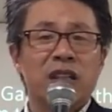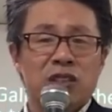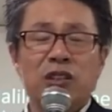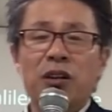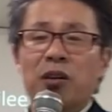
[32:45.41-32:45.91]

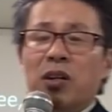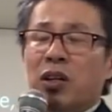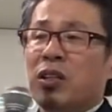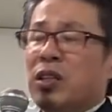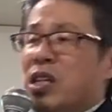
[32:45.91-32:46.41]
So
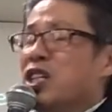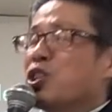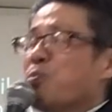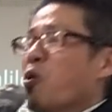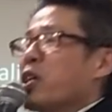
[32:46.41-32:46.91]

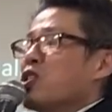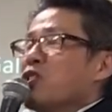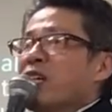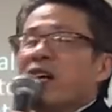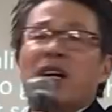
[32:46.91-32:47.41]
each morning you
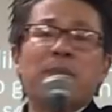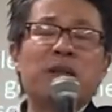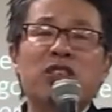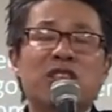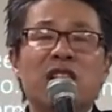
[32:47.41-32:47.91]
get up
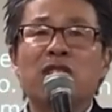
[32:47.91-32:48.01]
and you say,